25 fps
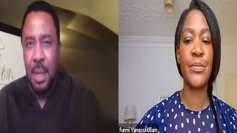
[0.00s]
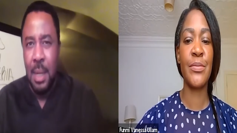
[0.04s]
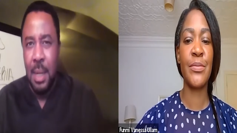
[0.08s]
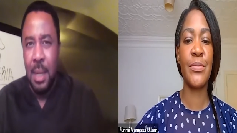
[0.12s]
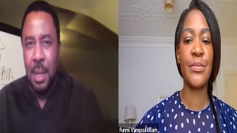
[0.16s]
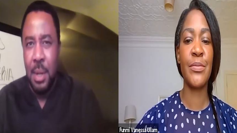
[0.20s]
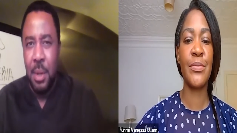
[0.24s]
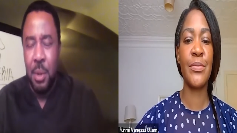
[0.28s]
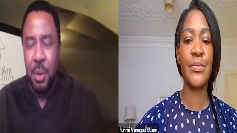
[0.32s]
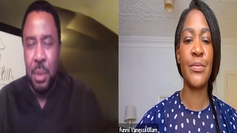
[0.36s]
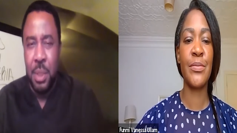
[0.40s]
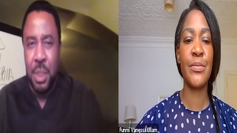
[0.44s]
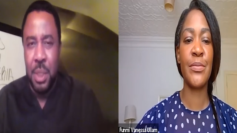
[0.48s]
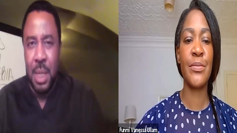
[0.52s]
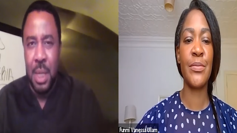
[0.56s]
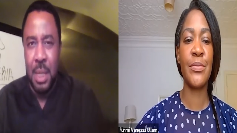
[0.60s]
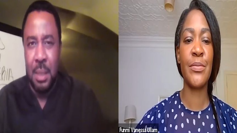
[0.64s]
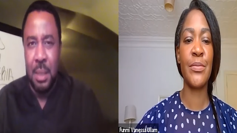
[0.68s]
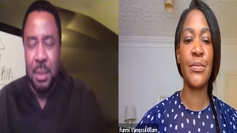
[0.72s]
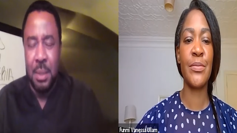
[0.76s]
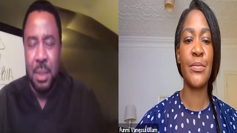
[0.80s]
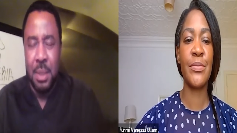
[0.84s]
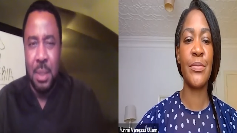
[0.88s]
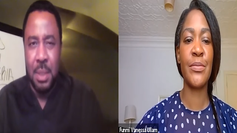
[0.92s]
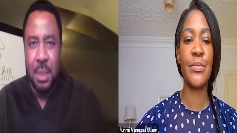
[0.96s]
Speaker 1: uh, your
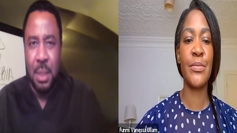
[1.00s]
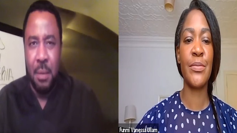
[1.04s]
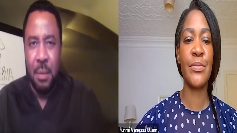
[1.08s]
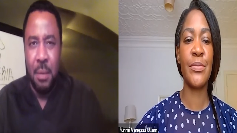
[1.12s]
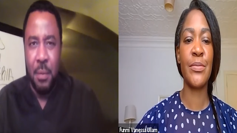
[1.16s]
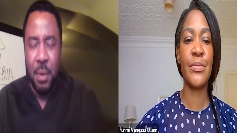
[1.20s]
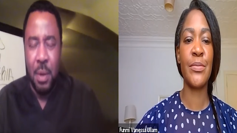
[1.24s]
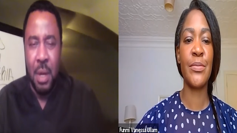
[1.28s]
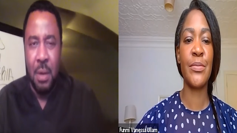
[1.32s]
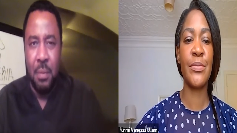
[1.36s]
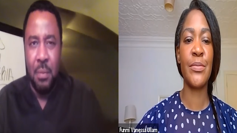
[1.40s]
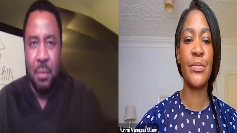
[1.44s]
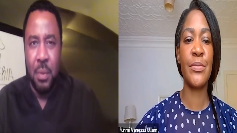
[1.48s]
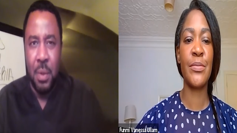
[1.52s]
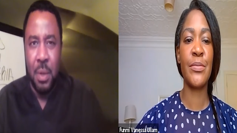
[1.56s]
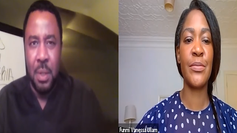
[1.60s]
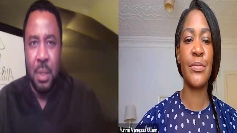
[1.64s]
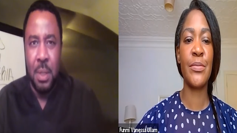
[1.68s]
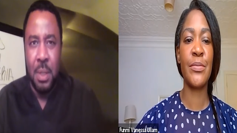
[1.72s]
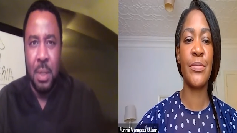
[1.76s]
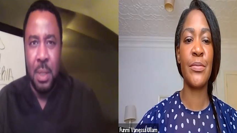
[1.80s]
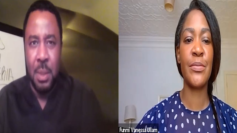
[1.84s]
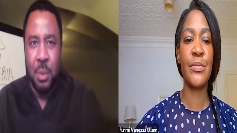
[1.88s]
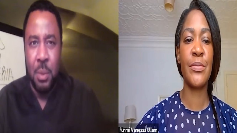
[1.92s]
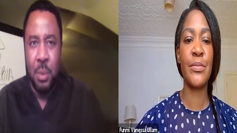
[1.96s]
child, if you have
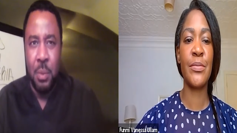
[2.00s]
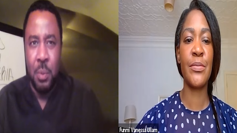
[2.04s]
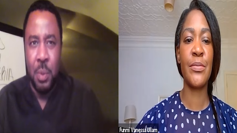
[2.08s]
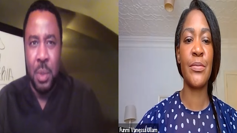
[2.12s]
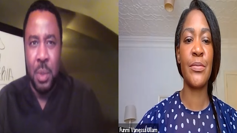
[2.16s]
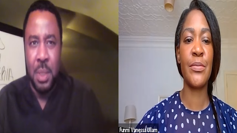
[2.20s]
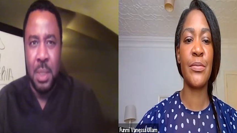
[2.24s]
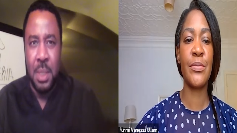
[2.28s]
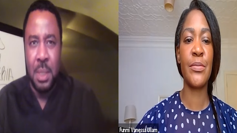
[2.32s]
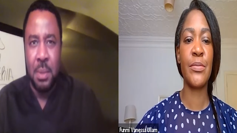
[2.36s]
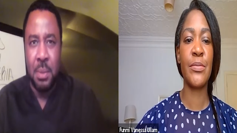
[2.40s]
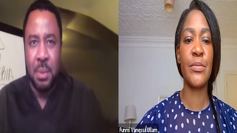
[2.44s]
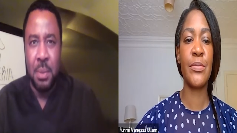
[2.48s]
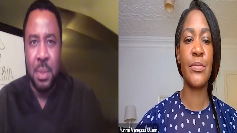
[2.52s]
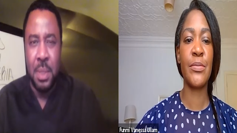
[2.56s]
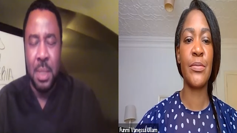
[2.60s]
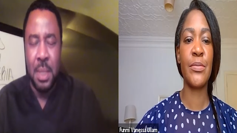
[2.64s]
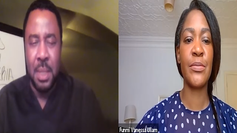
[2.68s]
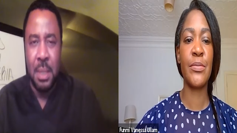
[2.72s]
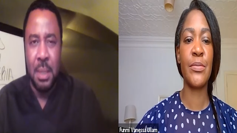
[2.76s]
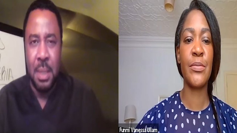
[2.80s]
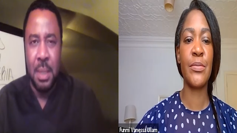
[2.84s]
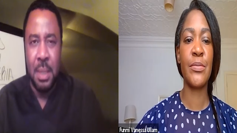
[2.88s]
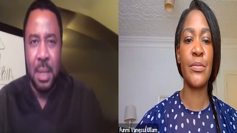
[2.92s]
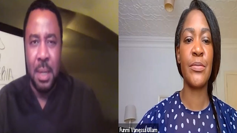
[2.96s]
one, with sickle
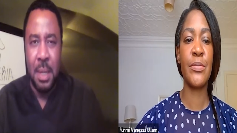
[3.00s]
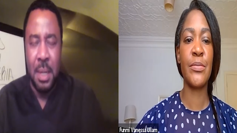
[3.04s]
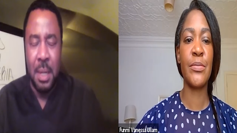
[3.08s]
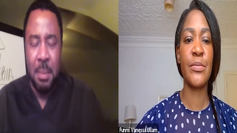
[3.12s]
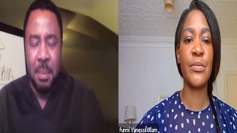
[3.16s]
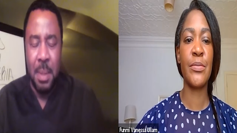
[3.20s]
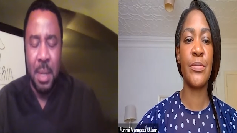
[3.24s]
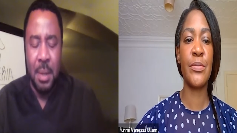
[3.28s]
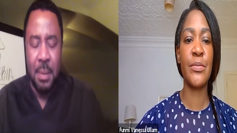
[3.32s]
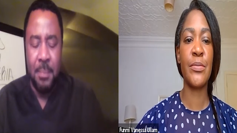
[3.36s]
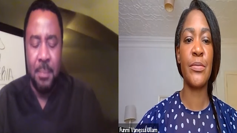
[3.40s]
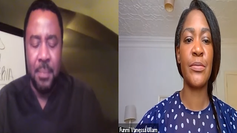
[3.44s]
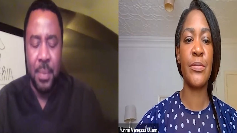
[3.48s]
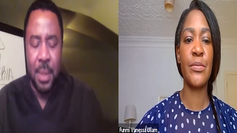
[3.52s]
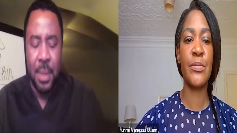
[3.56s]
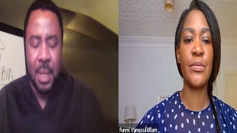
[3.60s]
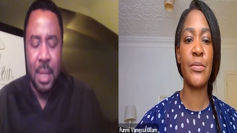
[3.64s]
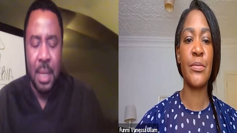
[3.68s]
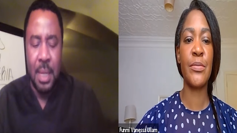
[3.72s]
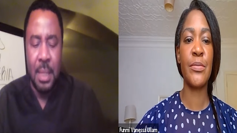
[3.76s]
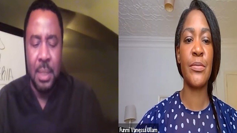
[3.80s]
cell anemia.